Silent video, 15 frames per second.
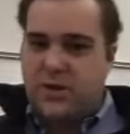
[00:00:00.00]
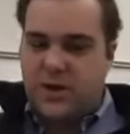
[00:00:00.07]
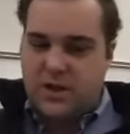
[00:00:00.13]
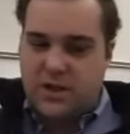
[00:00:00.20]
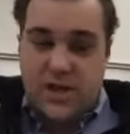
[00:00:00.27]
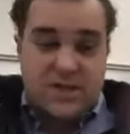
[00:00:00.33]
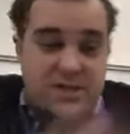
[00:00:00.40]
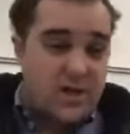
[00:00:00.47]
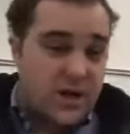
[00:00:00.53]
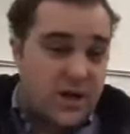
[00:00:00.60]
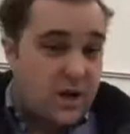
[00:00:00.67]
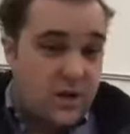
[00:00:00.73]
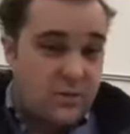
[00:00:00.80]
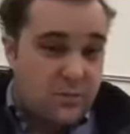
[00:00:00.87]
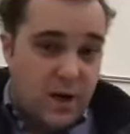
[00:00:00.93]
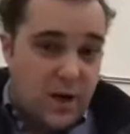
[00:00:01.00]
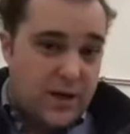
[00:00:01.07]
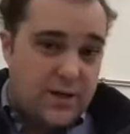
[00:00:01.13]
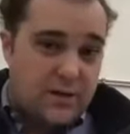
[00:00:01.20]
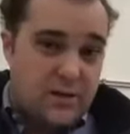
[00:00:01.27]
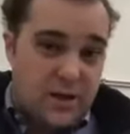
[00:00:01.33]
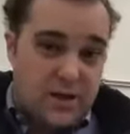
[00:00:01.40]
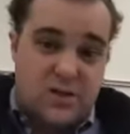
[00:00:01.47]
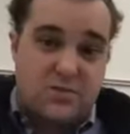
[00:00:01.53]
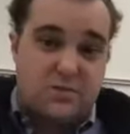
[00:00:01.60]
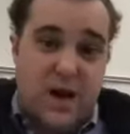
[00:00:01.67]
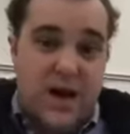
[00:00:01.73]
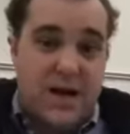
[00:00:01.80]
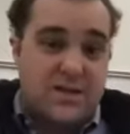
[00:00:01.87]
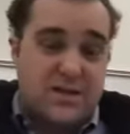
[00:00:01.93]
and it does not unbind. It just
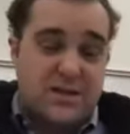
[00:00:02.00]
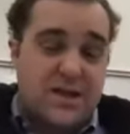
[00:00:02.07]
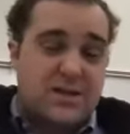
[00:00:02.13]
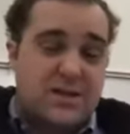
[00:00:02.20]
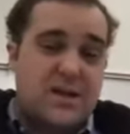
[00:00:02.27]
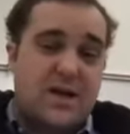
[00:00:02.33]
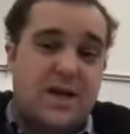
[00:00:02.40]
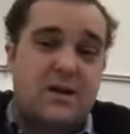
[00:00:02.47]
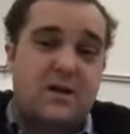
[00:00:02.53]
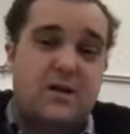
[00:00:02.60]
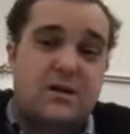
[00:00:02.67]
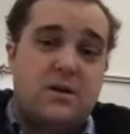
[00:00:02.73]
binds, and that's it.